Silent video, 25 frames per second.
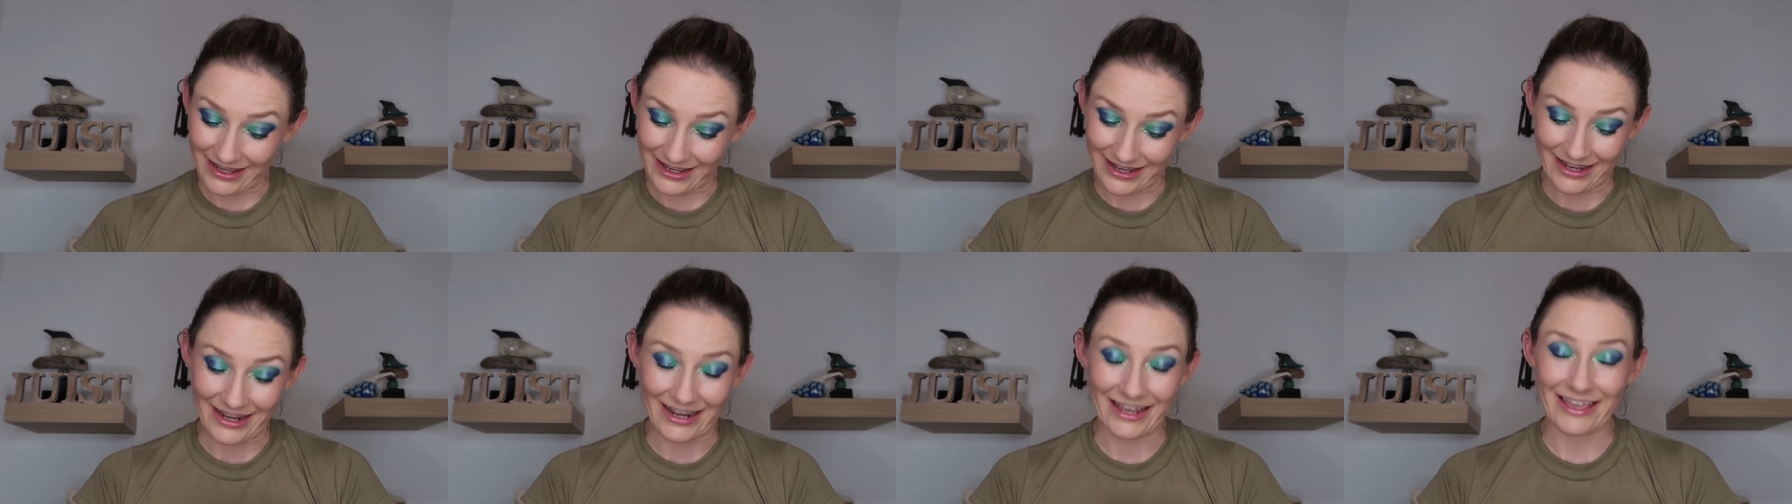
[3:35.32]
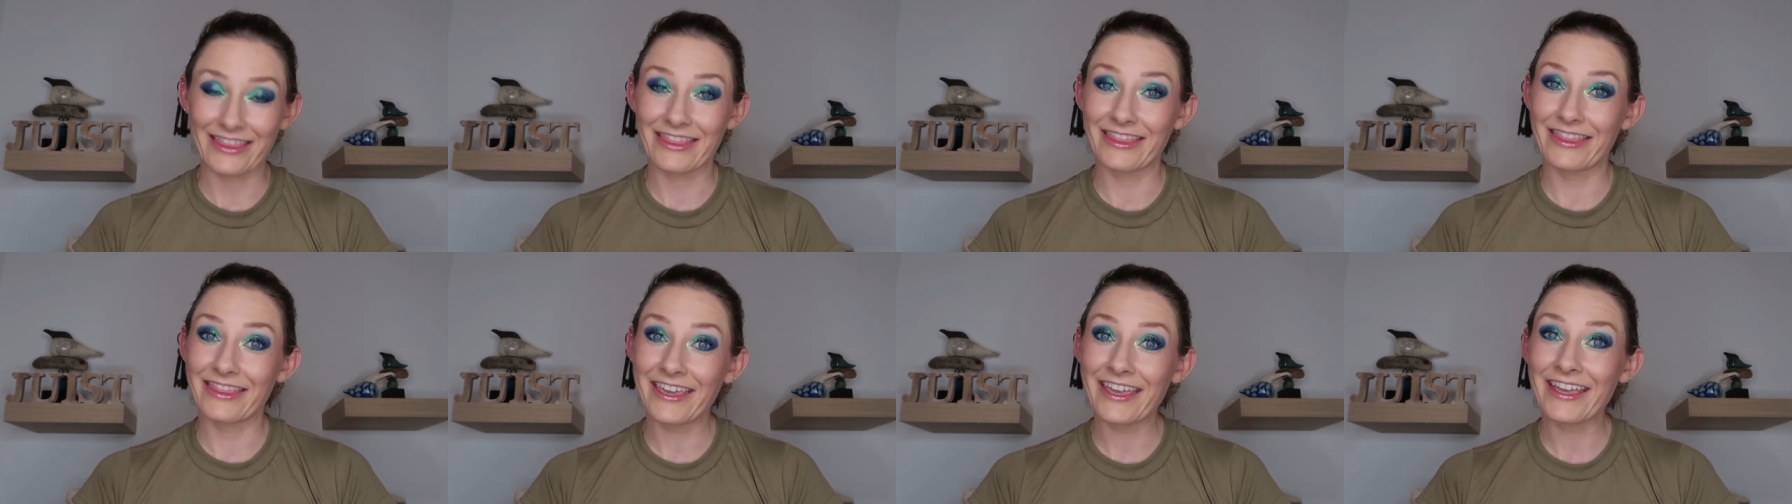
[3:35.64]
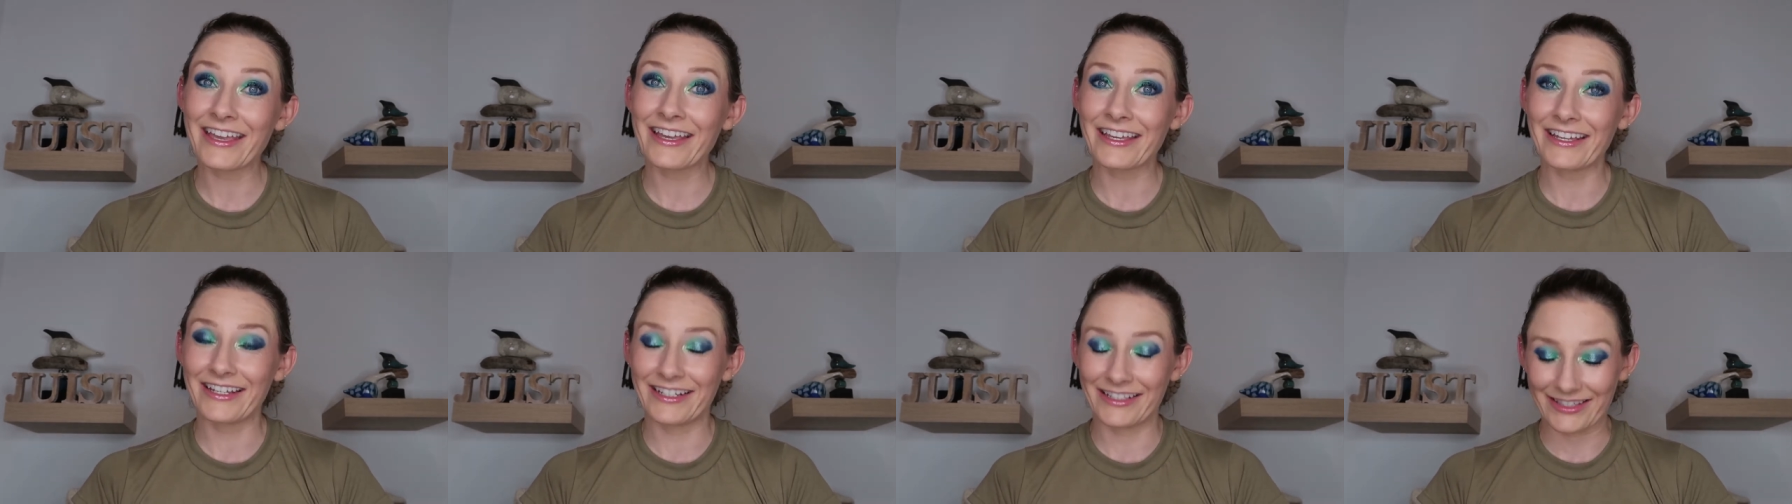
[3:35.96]
I
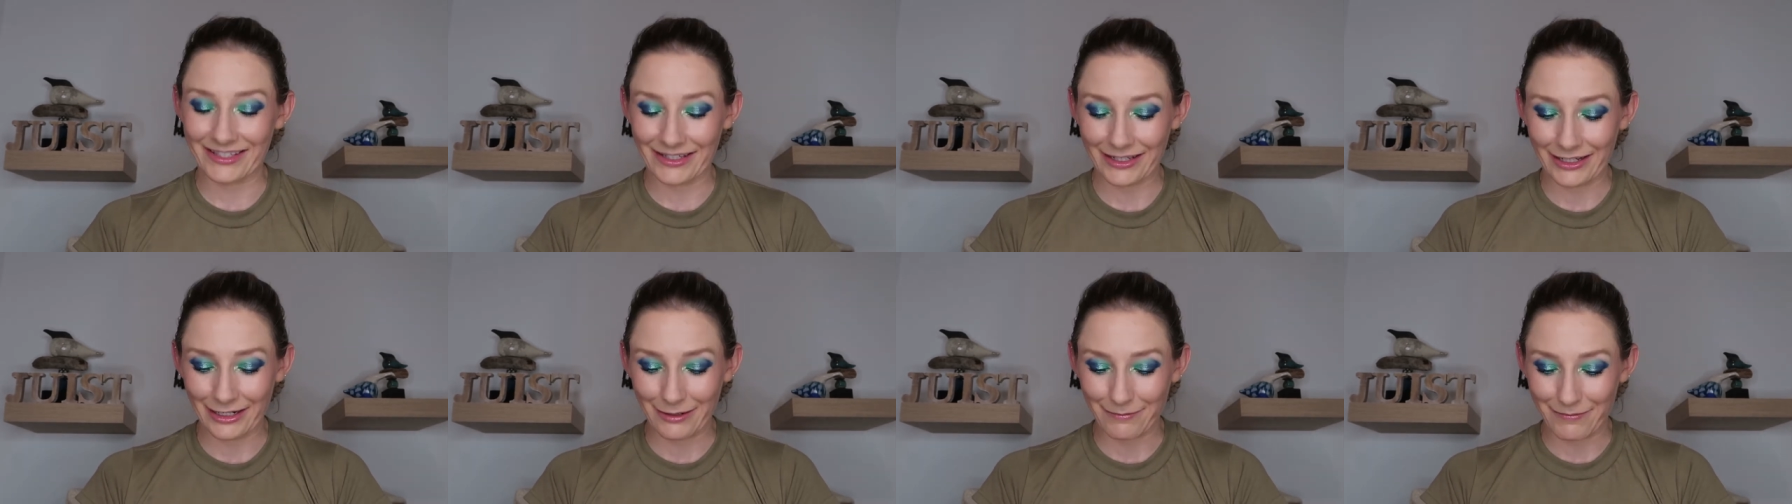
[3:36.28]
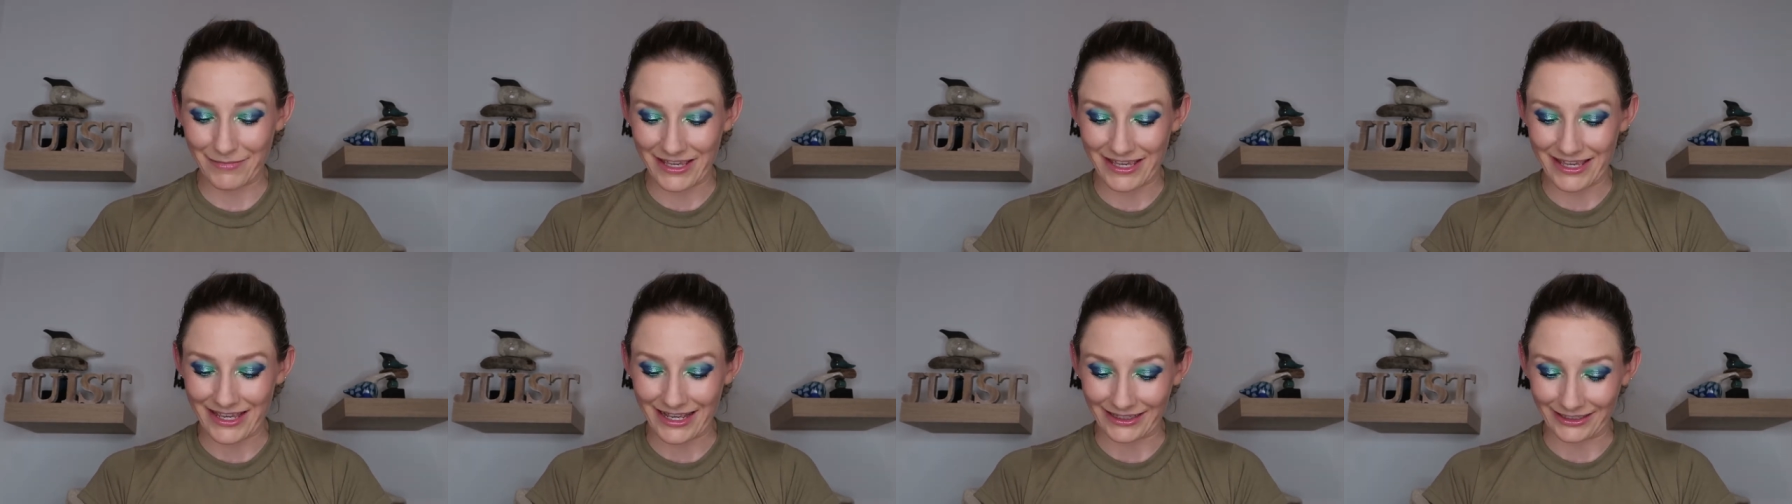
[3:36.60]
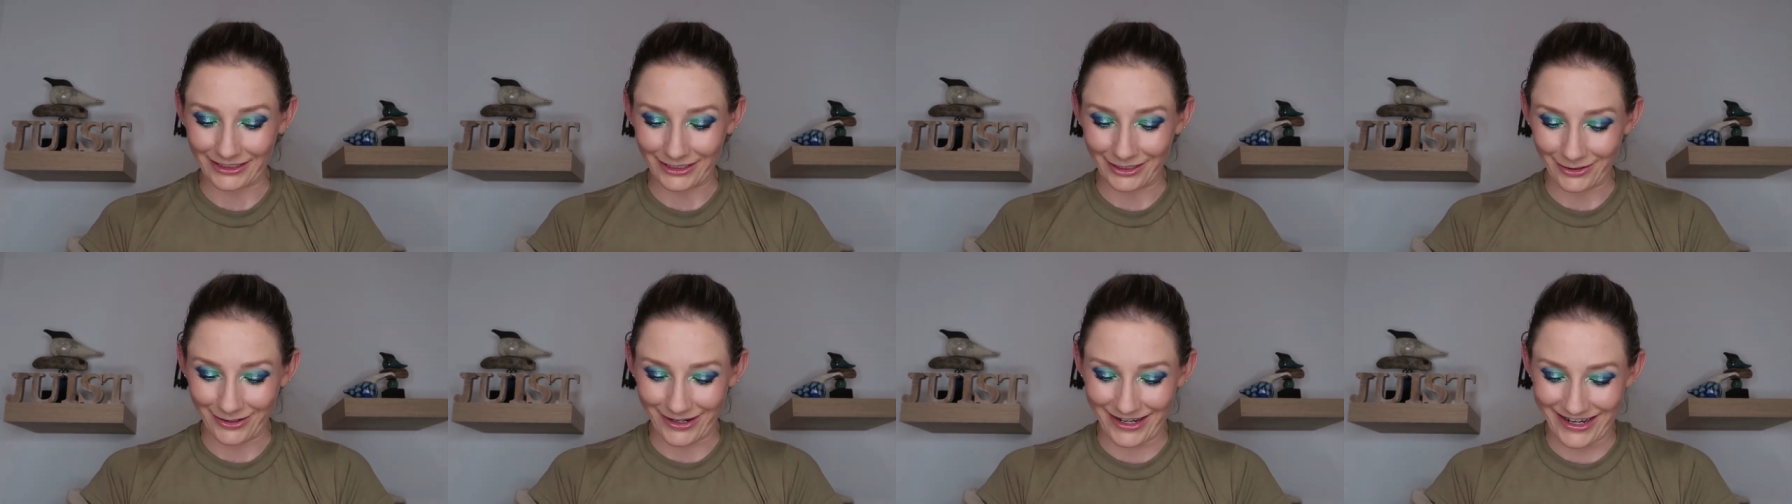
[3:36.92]
think it's gonna be
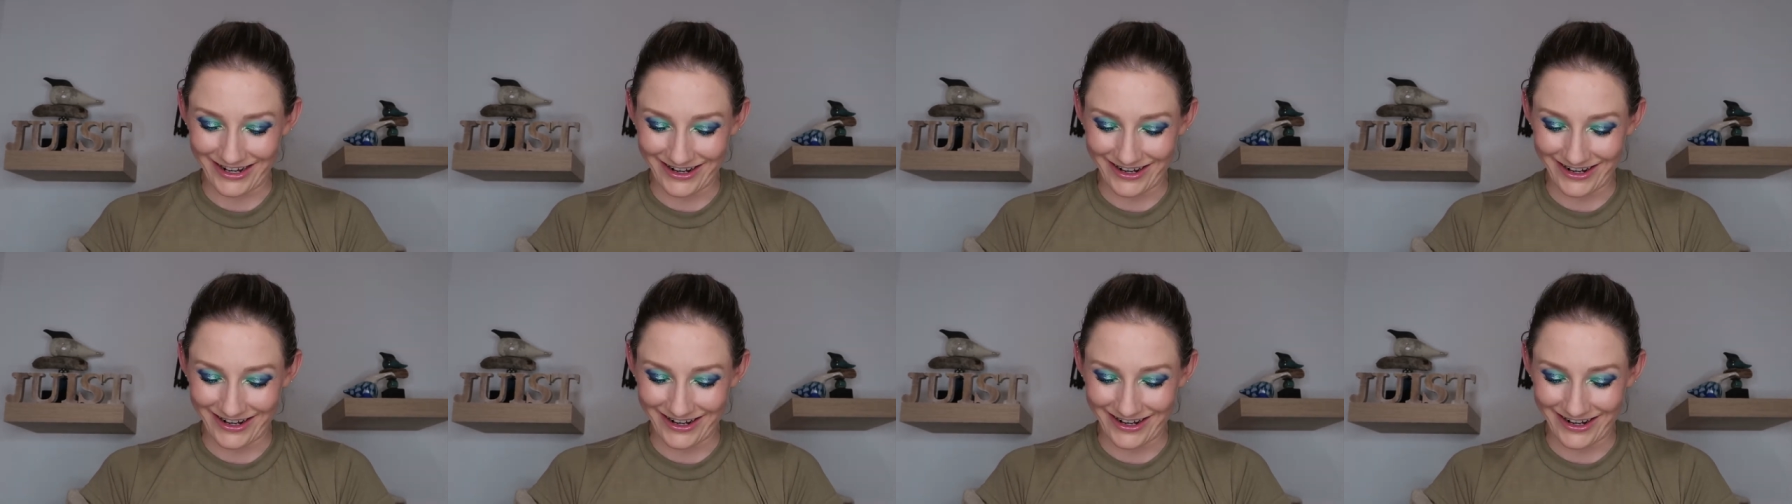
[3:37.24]
yellow.